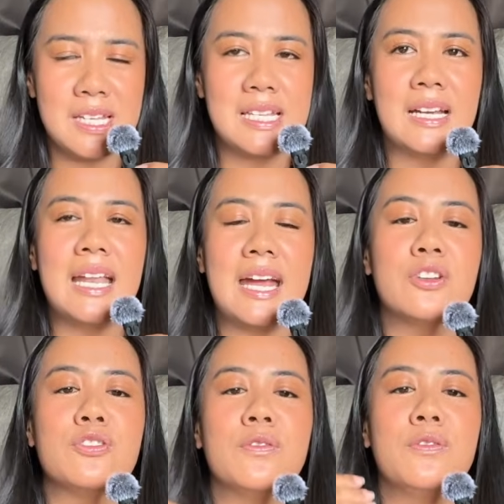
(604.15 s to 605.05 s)
It's like an
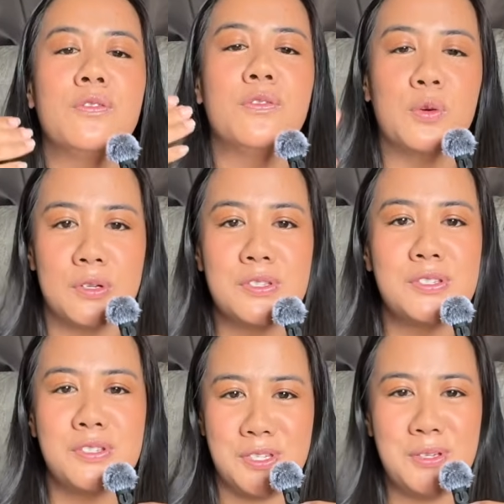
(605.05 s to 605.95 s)
extra
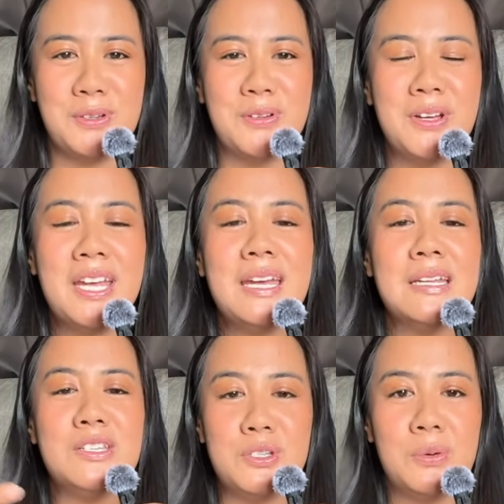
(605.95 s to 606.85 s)
forced to
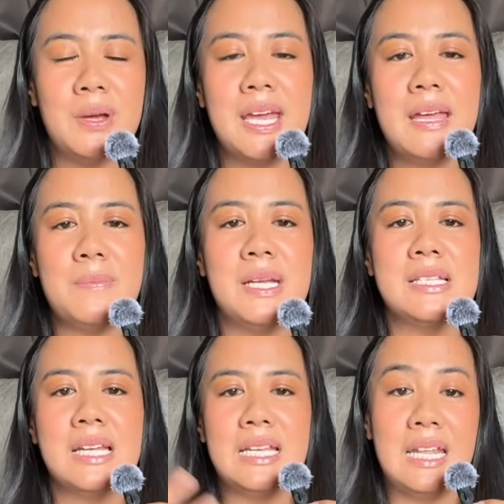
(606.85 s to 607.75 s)
do it
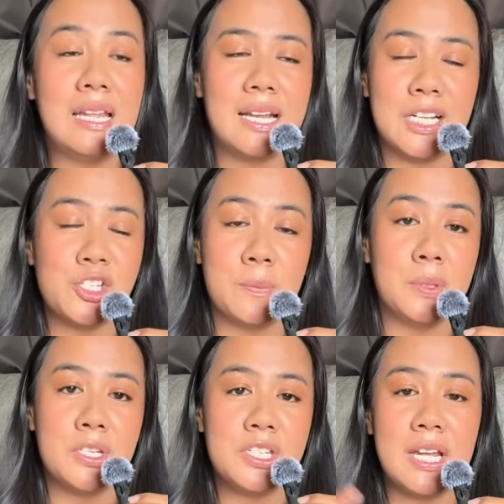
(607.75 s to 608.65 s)
because I need that extra
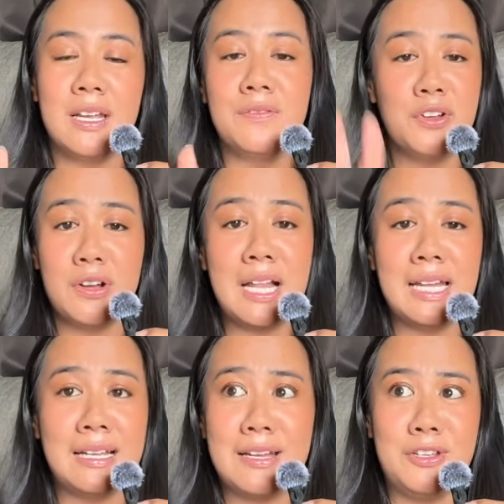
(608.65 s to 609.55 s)
push. And if you're not
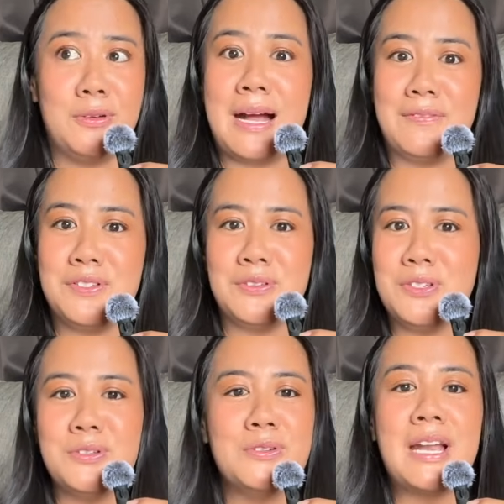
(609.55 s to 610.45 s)
like that, you don't have to.
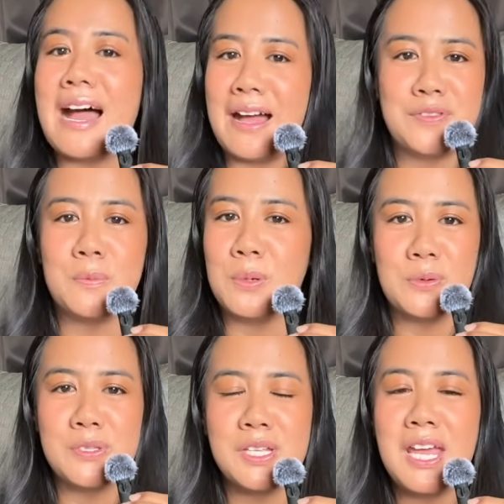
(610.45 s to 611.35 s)
You do not have to
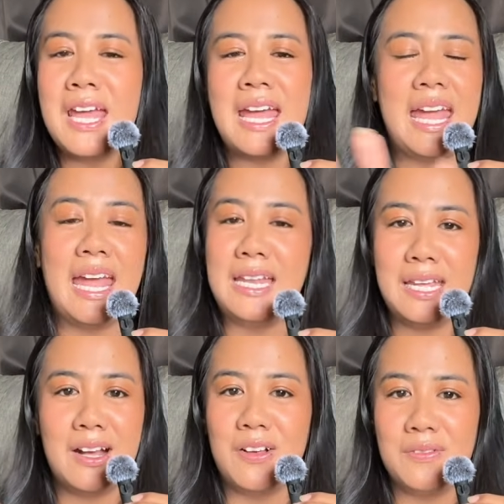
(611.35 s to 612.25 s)
post
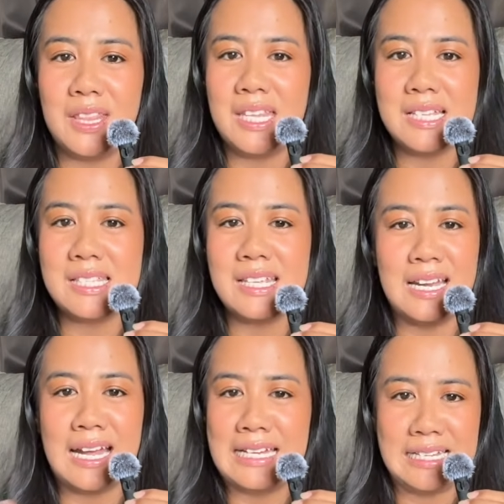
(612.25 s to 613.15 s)
any of this
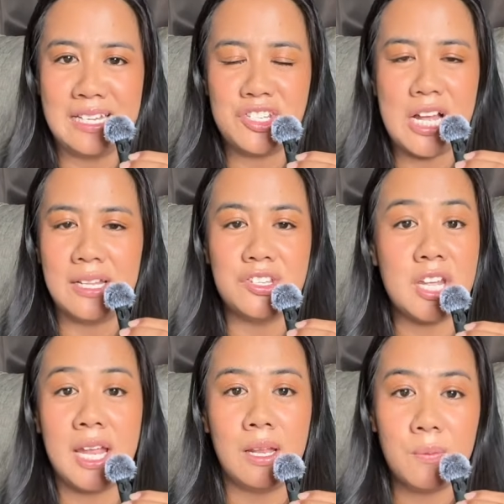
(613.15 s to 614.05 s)
90-day challenge
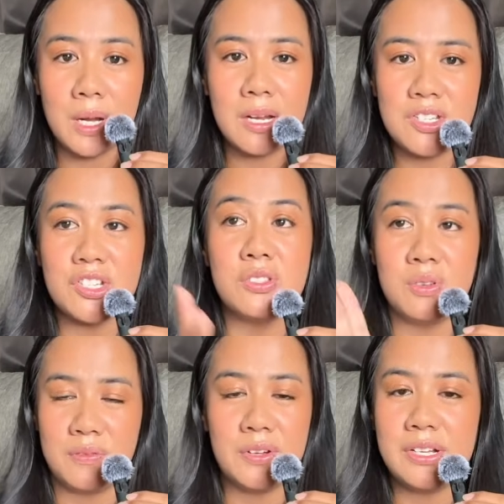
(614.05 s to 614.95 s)
anywhere. Just do
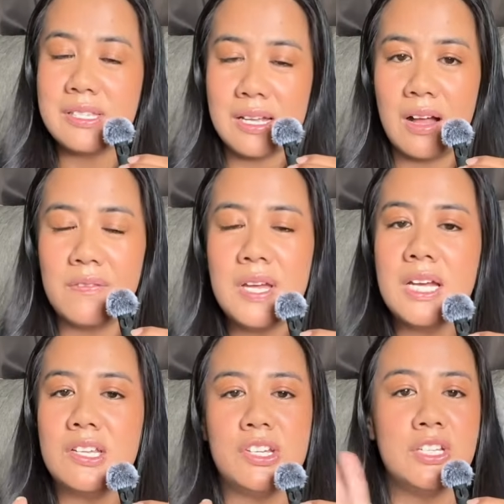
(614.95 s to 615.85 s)
it for yourself.
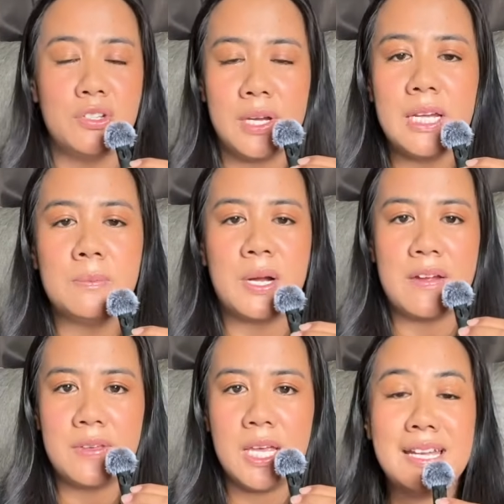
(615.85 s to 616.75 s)
You can do it in
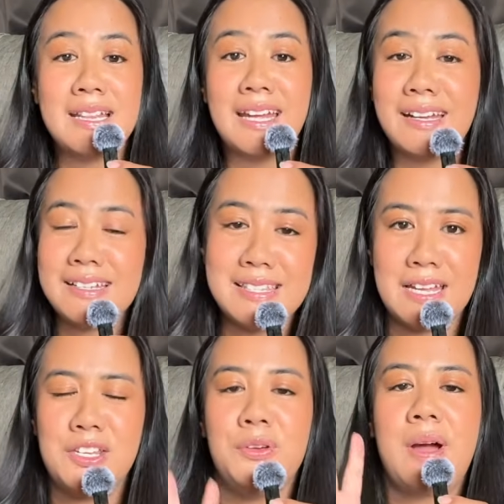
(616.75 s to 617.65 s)
private. And then, like I
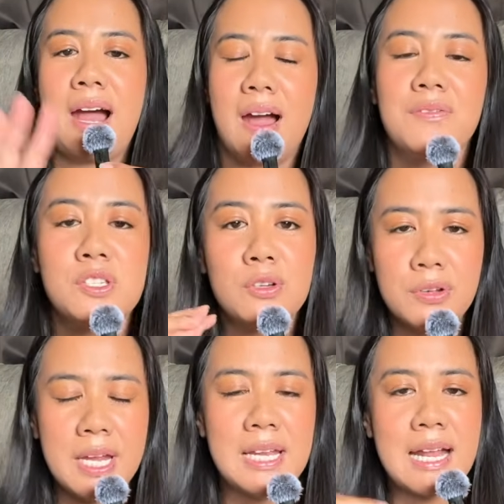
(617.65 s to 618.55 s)
said, you have to
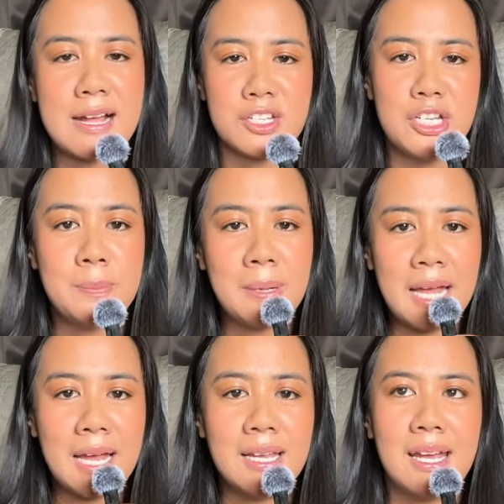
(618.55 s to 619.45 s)
create an action
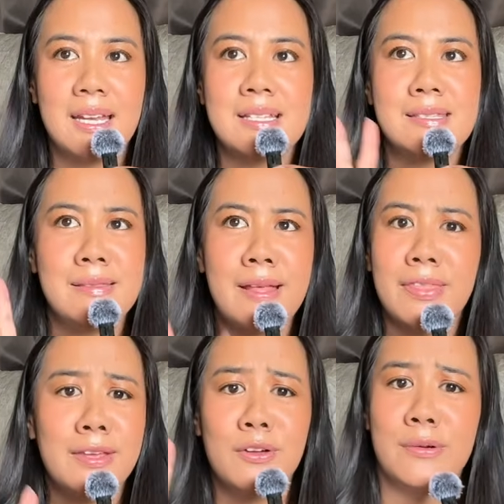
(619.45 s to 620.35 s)
plan, and it's
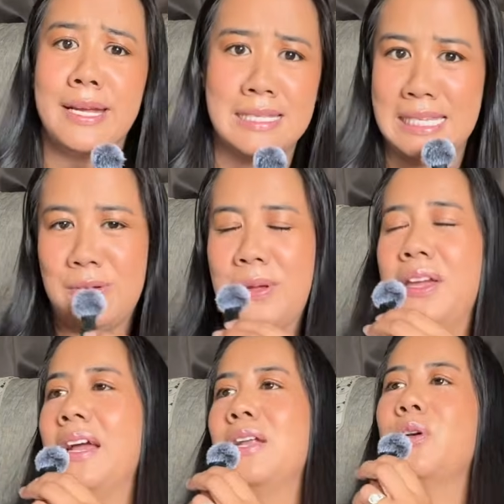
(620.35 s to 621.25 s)
nothing crazy,
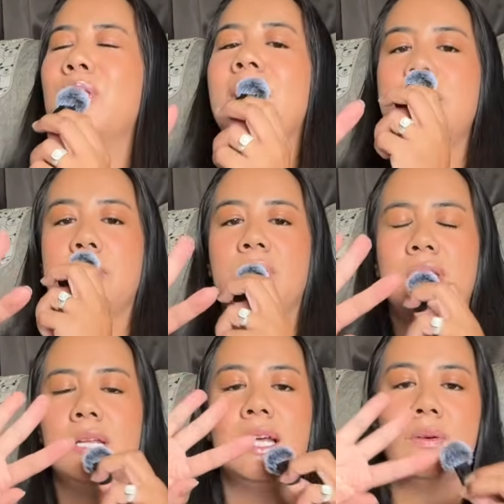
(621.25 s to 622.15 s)
okay? I know that people
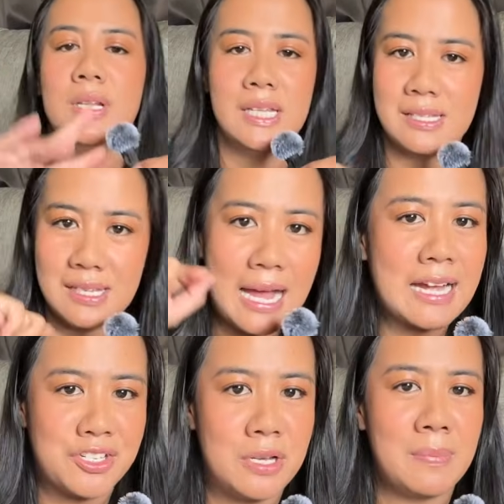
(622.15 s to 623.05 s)
think that when they see an
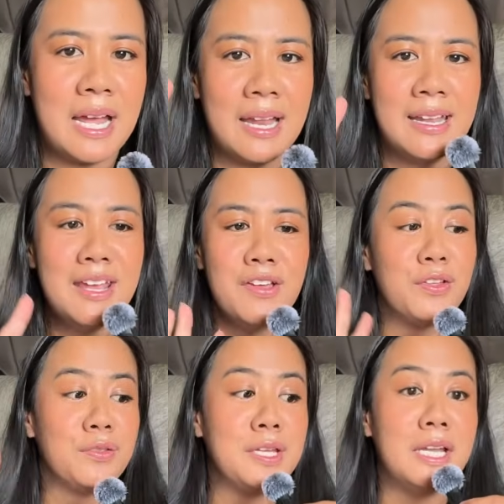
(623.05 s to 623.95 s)
action plan,
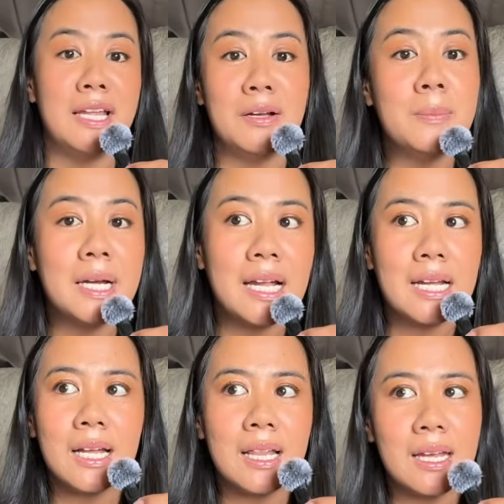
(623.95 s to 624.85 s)
they're thinking like, oh my God, I
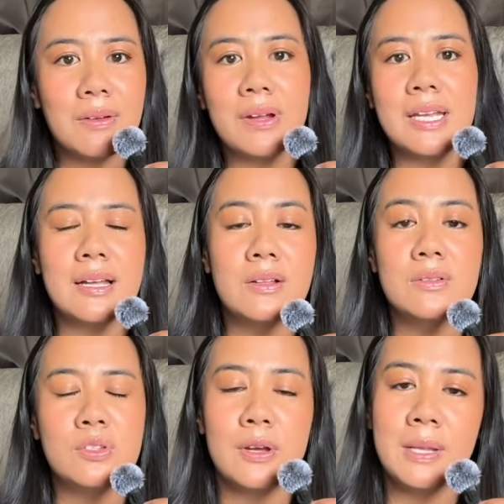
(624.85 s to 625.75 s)
gotta like write
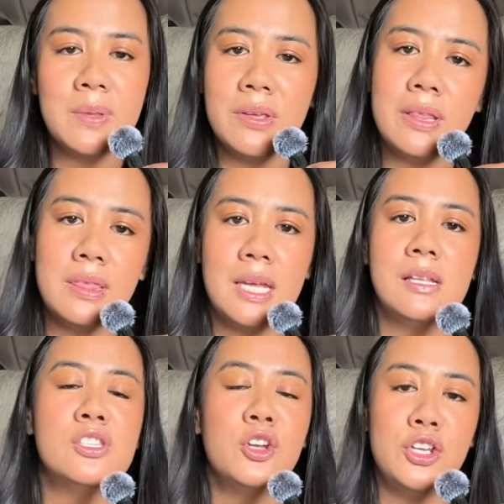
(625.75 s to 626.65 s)
down 20 million
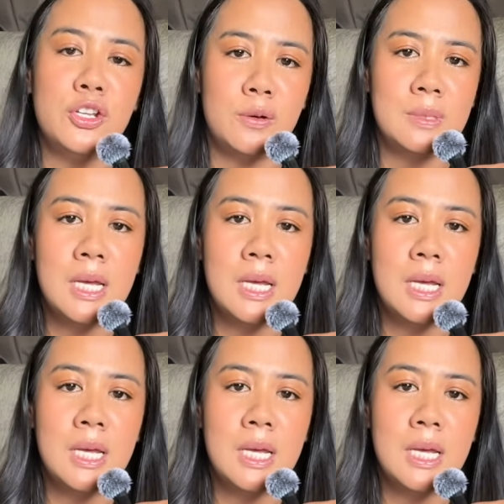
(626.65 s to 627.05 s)
things. No, you don't.